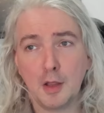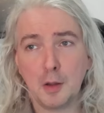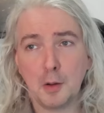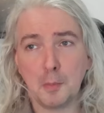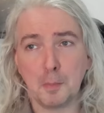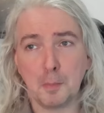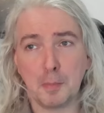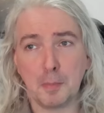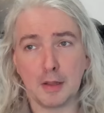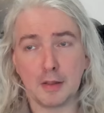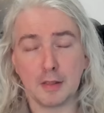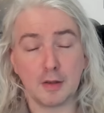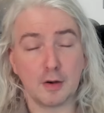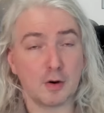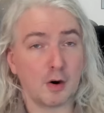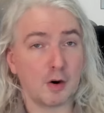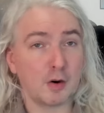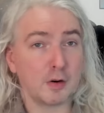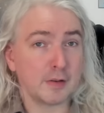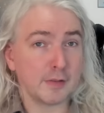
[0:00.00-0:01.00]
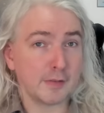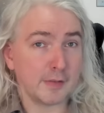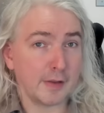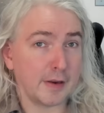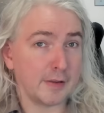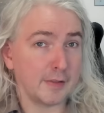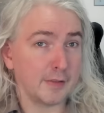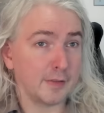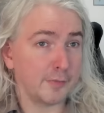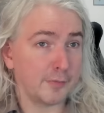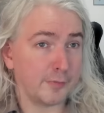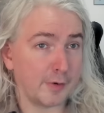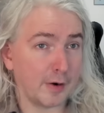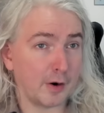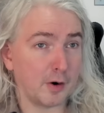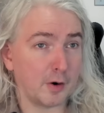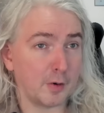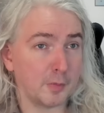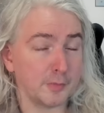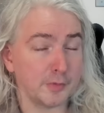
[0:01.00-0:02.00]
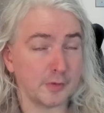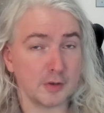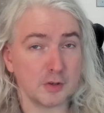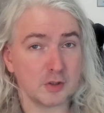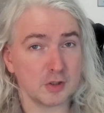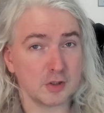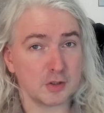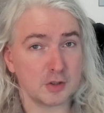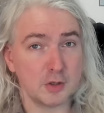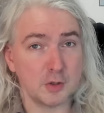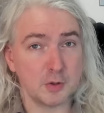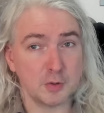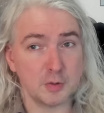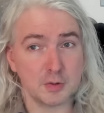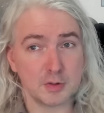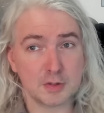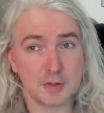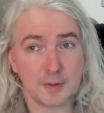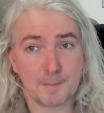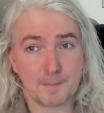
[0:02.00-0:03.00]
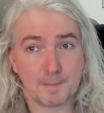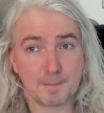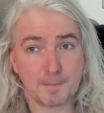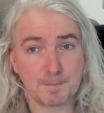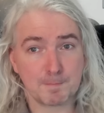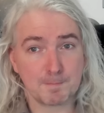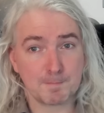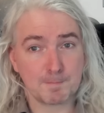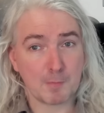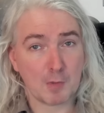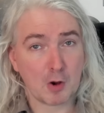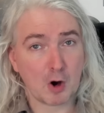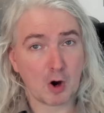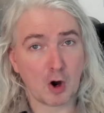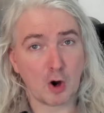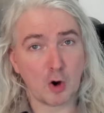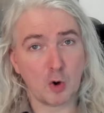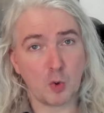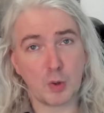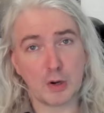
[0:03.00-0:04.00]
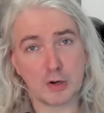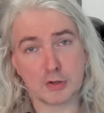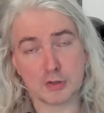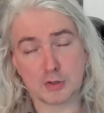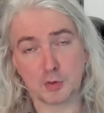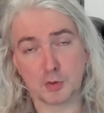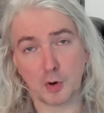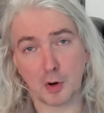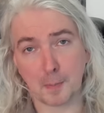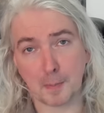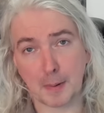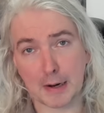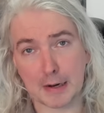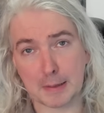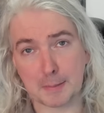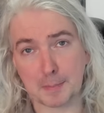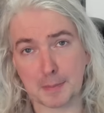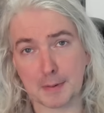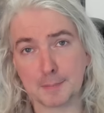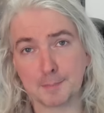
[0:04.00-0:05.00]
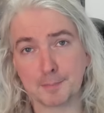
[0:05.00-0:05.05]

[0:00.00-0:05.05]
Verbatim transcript: but there are designs of firearms that just use hardware store pipe.